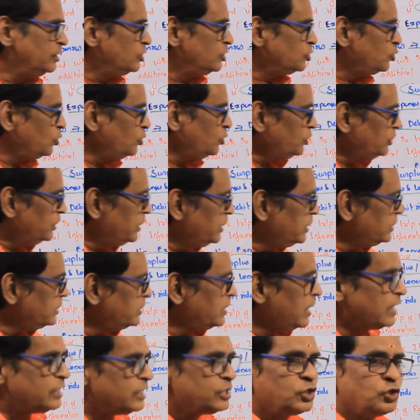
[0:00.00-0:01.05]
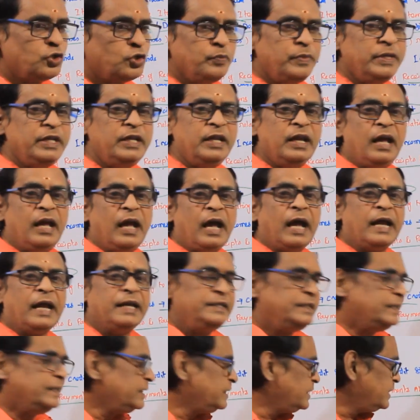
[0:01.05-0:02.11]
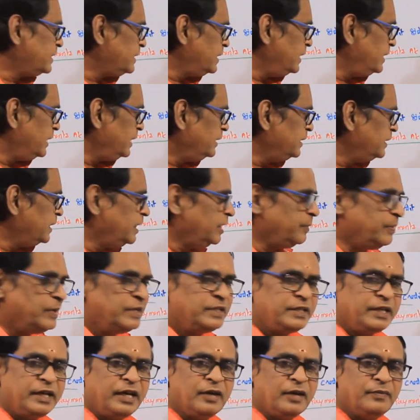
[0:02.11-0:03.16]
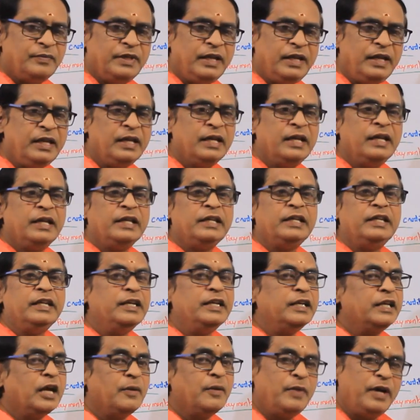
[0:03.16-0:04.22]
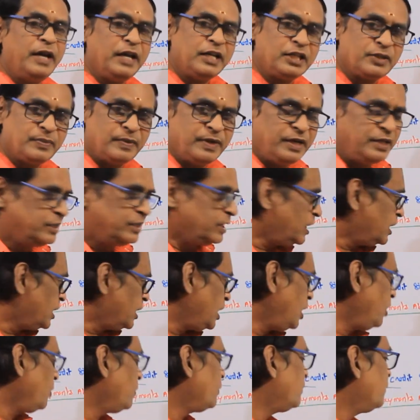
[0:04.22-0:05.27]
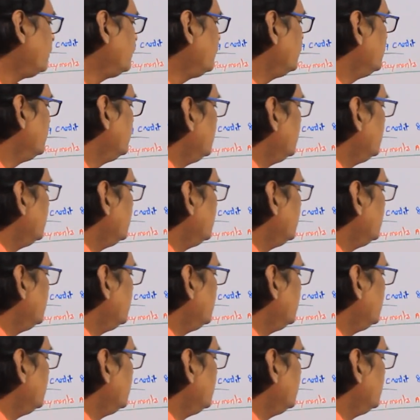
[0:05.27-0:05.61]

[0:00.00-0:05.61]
So this has to be adjusted in the debit side of the income and expenditure account.